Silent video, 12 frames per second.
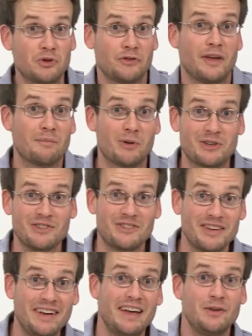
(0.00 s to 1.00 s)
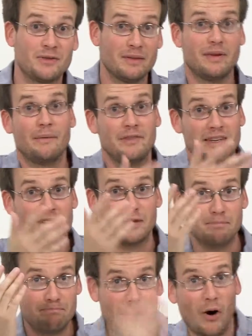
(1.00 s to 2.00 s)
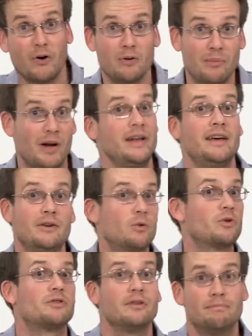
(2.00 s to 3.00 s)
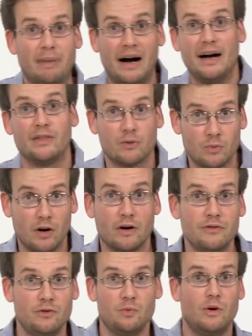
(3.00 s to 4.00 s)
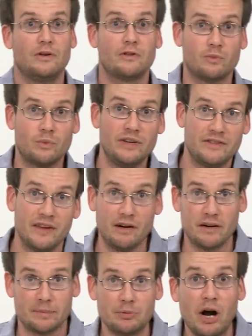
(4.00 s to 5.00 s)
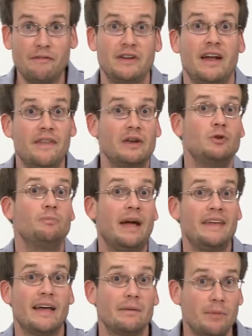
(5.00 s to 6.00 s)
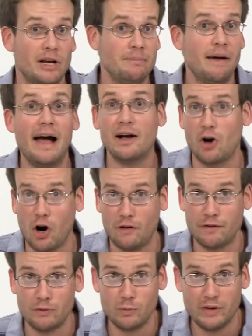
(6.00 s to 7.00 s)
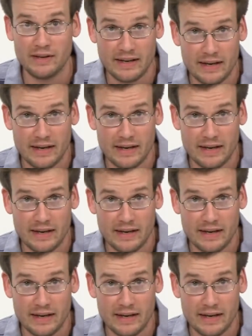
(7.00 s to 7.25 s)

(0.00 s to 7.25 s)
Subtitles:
Just like merchants today, you sometimes need to borrow money in order to buy the rugs you want to resell at a profit, and then you pay that money back, often with